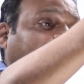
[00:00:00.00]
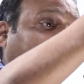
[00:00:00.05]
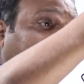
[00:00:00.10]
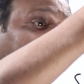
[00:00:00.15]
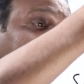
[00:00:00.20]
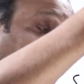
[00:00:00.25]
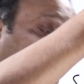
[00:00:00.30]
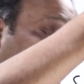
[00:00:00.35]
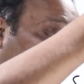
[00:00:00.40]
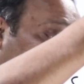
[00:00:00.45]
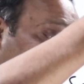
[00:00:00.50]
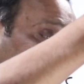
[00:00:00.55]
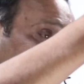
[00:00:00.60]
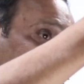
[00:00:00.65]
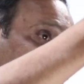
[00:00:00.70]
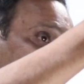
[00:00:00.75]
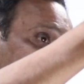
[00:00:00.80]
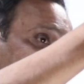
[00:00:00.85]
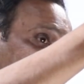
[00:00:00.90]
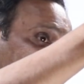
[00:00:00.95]
If
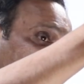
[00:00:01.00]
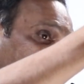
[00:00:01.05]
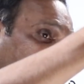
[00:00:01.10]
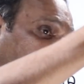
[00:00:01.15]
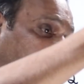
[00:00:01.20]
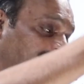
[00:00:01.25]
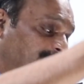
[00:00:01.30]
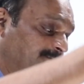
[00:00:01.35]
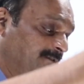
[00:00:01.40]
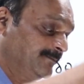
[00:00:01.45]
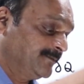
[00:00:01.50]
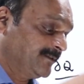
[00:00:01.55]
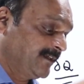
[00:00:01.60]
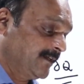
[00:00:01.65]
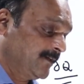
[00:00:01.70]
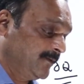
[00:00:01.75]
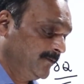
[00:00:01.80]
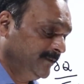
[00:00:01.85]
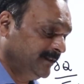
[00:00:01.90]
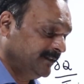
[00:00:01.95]
heat comes from
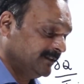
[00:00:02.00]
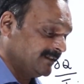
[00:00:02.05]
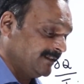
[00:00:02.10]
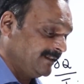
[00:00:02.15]
surroundings